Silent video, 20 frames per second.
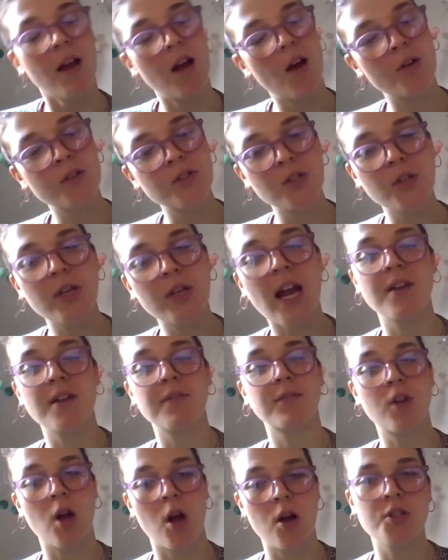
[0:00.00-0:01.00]
also kind
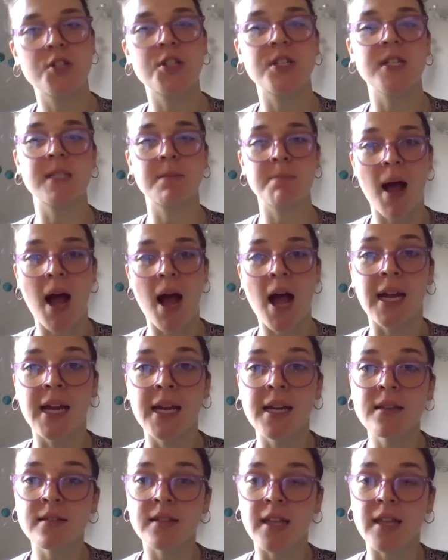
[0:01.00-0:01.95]
of conscious buying,